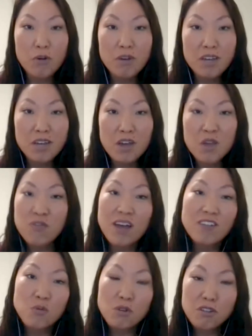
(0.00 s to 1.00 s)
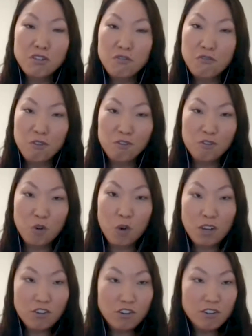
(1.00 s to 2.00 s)
If that's one of the first
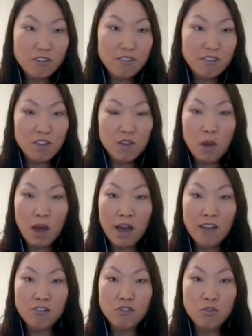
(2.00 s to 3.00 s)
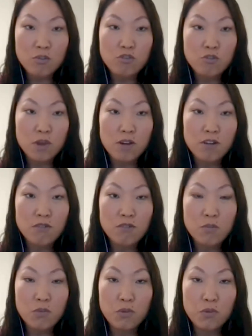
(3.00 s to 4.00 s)
questions that you ask to a prospective
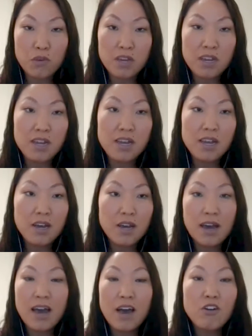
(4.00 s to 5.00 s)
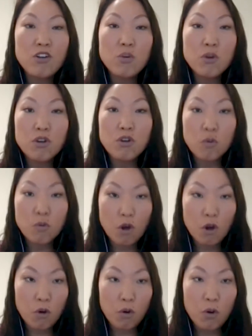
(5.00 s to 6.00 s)
employee, how do you want to
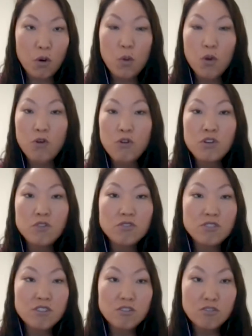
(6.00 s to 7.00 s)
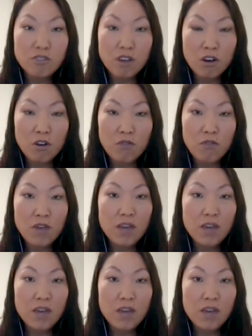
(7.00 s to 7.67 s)
grow? Where do you see yourself?